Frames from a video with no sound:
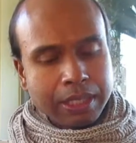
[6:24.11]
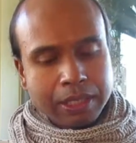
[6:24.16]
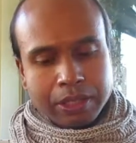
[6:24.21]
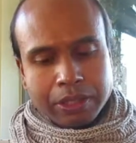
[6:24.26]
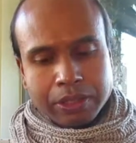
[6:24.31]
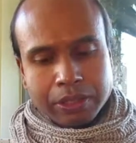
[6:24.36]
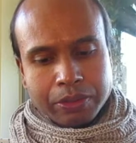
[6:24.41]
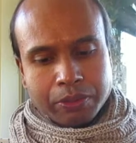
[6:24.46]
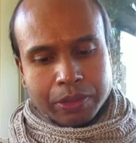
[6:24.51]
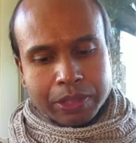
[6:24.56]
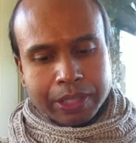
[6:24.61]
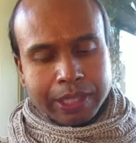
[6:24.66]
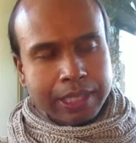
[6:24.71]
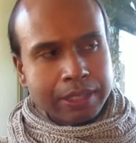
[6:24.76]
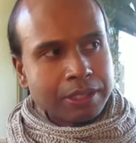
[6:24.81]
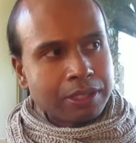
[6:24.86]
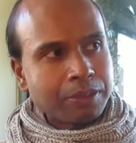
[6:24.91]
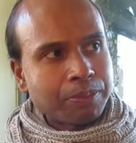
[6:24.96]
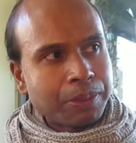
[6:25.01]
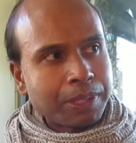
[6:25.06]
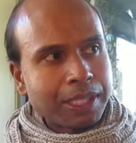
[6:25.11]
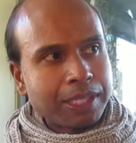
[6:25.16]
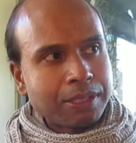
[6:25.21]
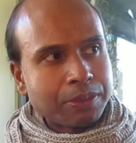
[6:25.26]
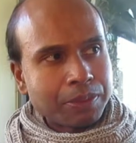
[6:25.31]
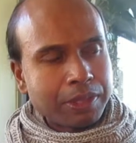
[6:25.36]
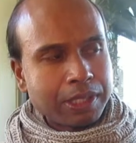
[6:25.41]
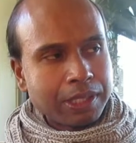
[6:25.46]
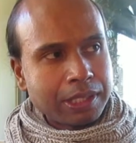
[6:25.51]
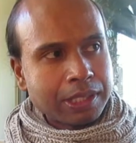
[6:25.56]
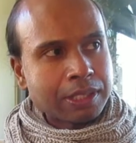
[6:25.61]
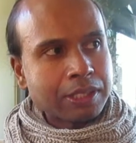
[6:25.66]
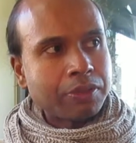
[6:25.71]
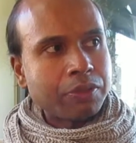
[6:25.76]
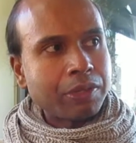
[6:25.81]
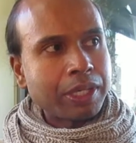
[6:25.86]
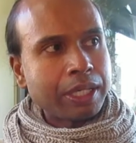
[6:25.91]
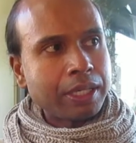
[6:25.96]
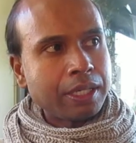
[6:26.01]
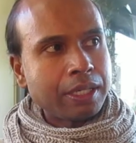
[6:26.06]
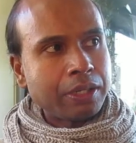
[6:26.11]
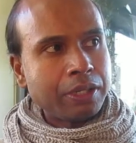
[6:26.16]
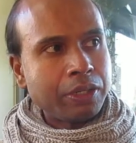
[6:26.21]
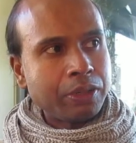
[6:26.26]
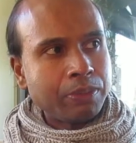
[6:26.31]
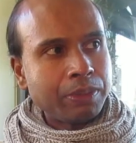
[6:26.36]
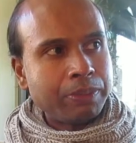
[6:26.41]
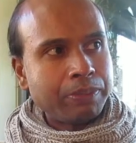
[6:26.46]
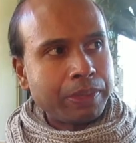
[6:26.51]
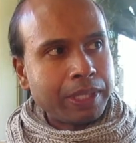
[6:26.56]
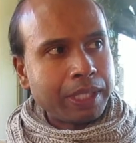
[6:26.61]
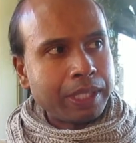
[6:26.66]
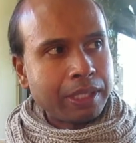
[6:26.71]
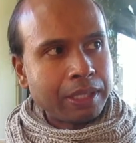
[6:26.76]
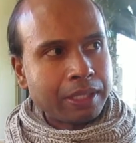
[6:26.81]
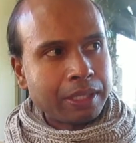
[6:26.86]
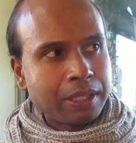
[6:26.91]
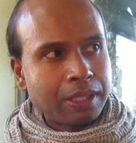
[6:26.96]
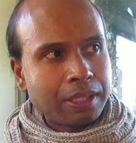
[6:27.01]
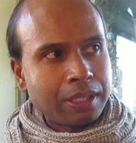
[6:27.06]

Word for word: you know you want to get to the place where they're just a regular human being,